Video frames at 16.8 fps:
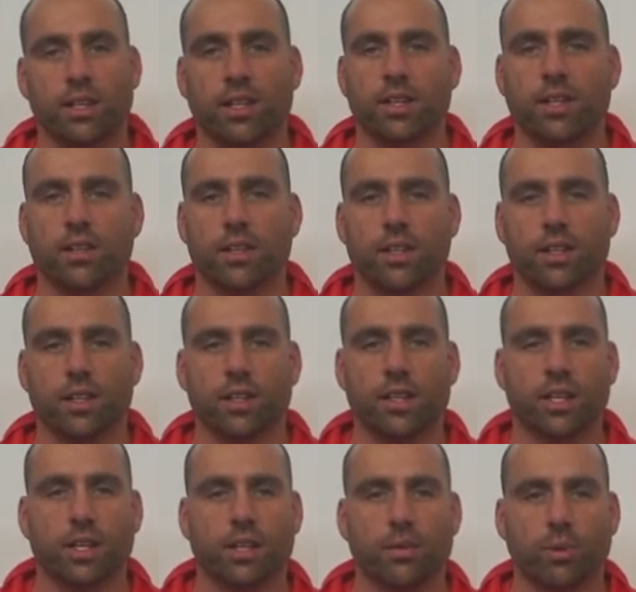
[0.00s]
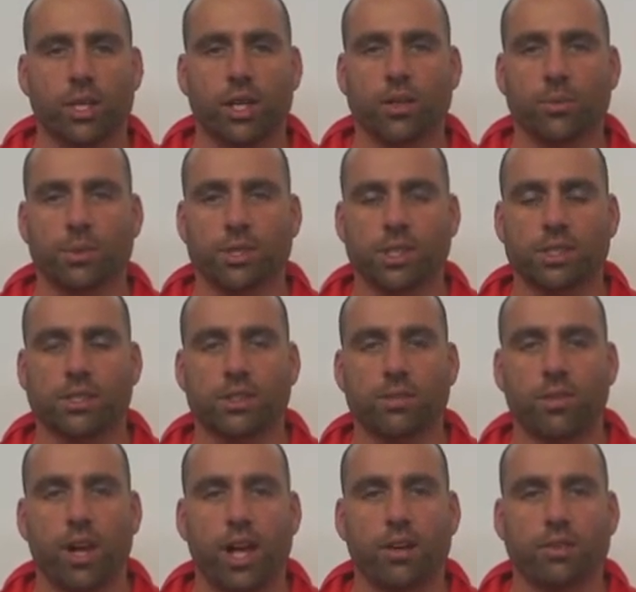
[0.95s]
And then we helped in
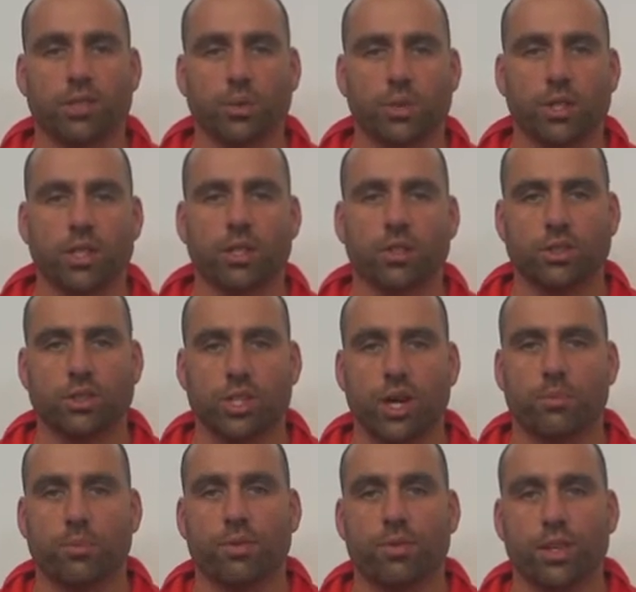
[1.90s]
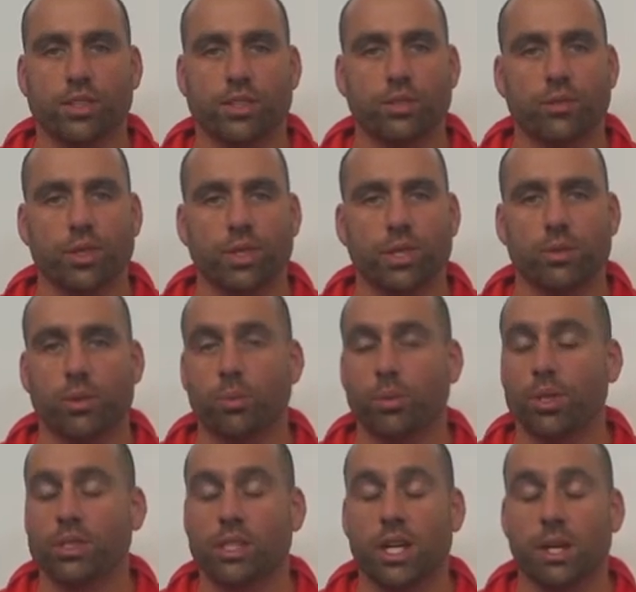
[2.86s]
65, so we good job defensively. Then we
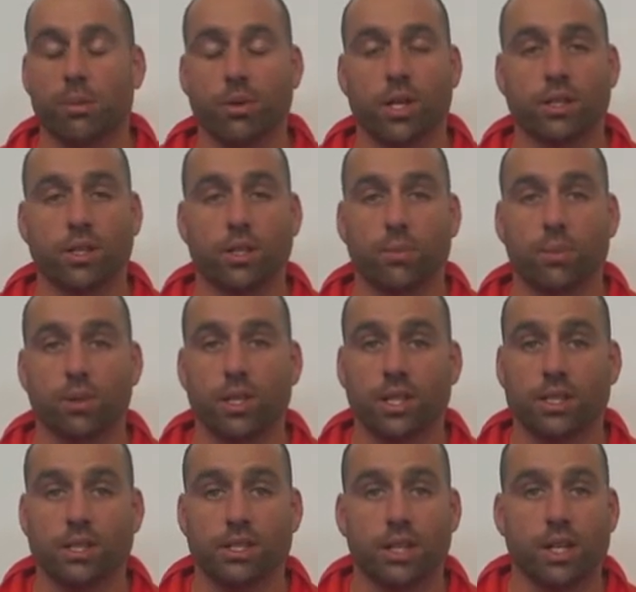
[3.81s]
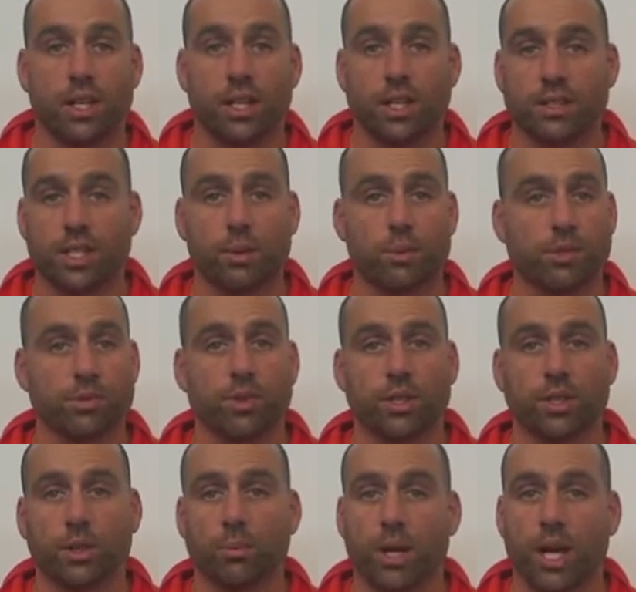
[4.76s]
played Tabor at their place. Tabor's a
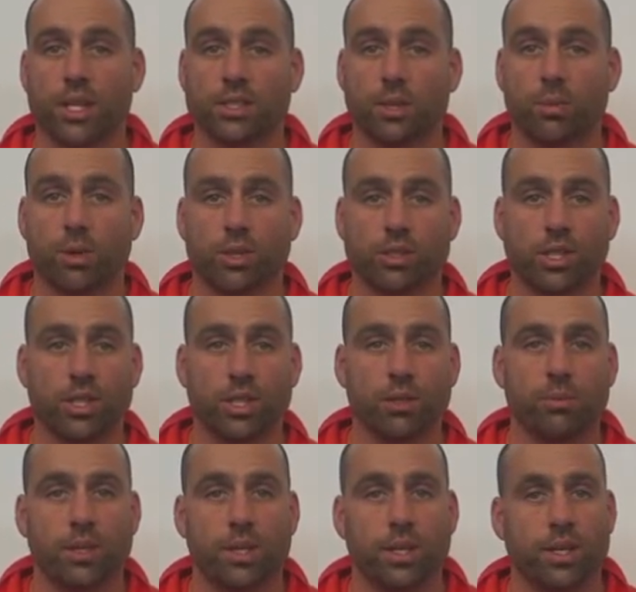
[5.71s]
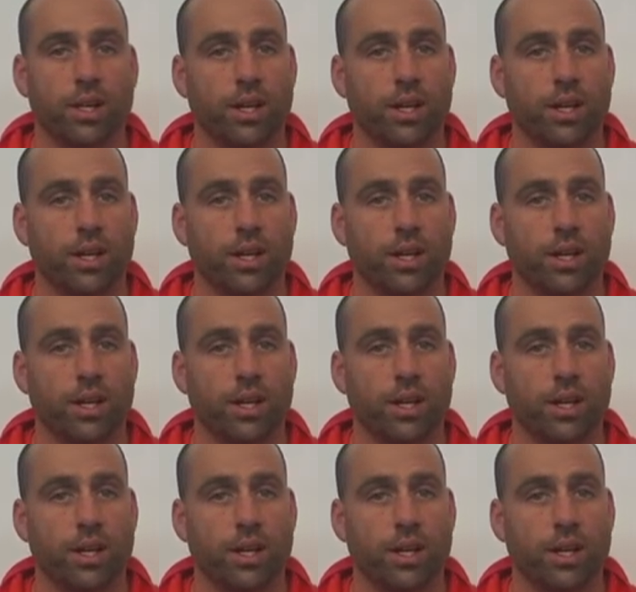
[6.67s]
very good basketball team.